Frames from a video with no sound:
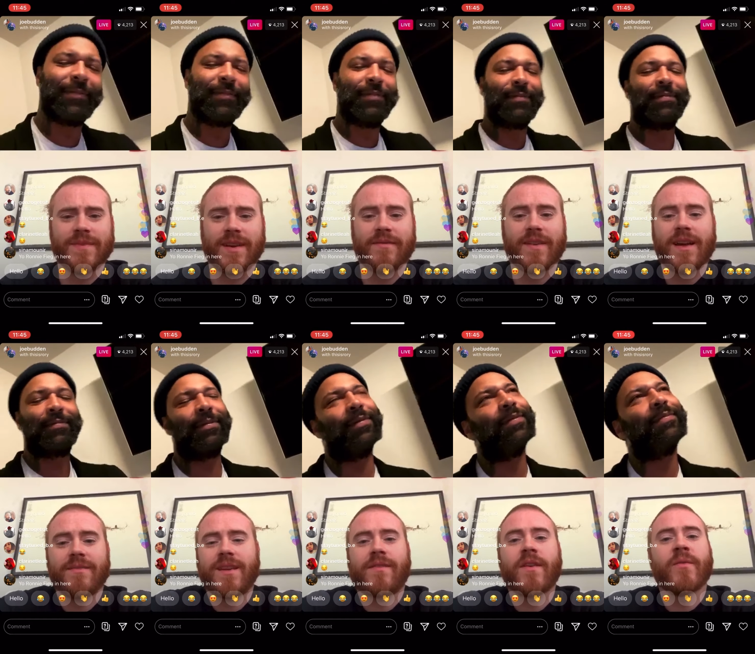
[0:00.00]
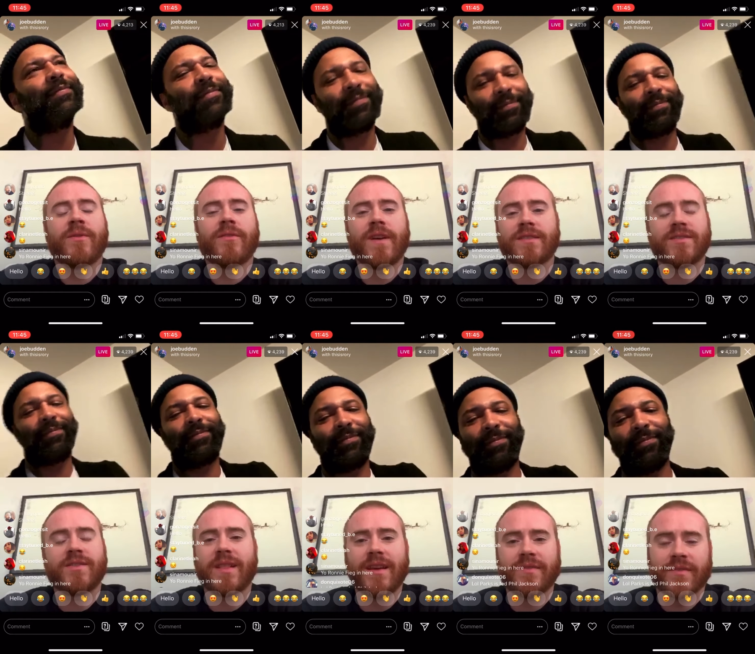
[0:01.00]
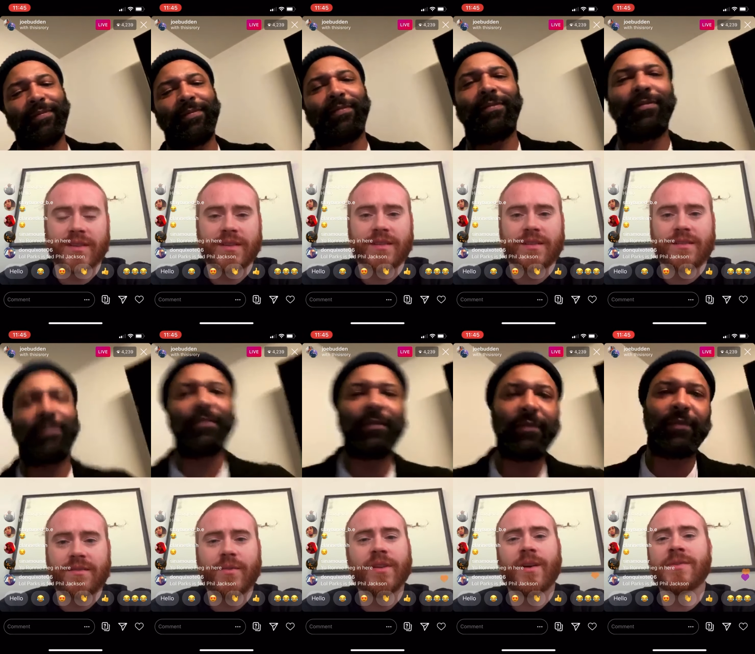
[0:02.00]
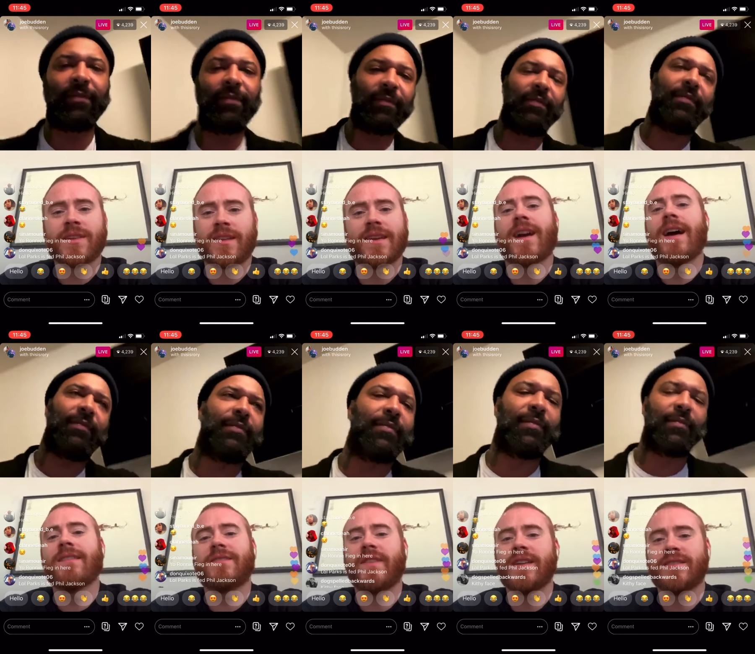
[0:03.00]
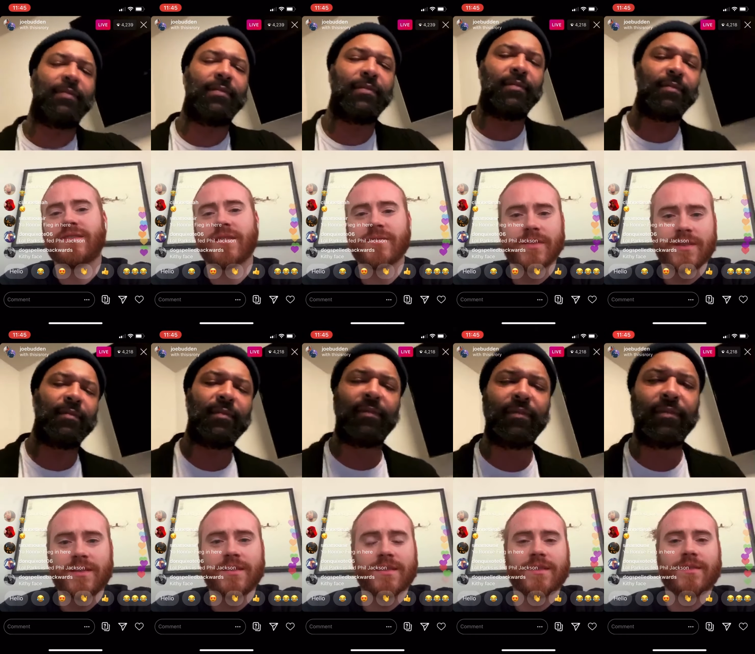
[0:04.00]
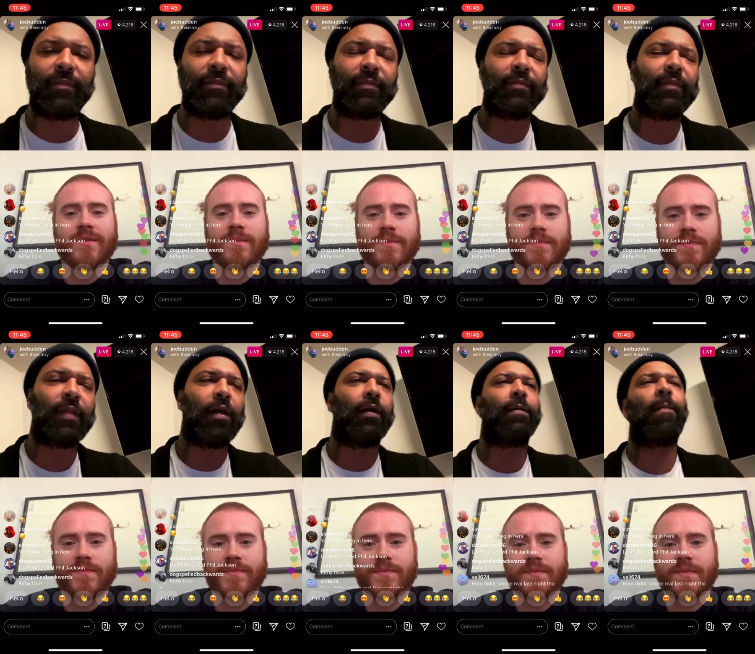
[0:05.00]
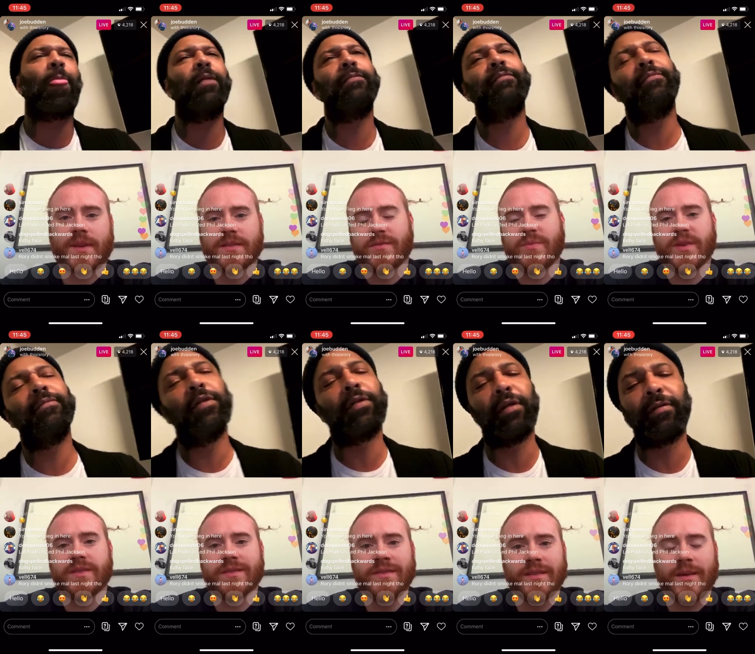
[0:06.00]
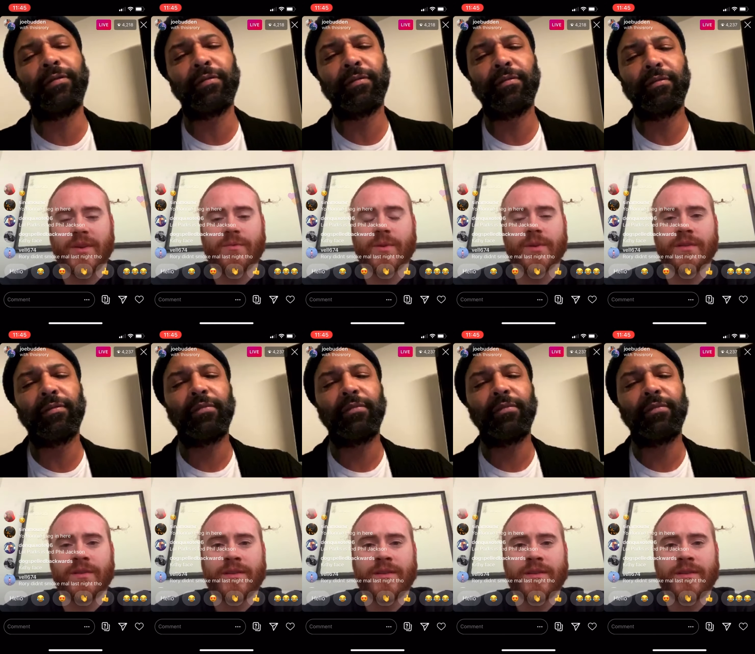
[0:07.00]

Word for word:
Speaker 1: i do not think I've ever been to a fashion show in my life. Well, no, I went to like the college fashion shows. Oh. Because there was bitches. I mean, women.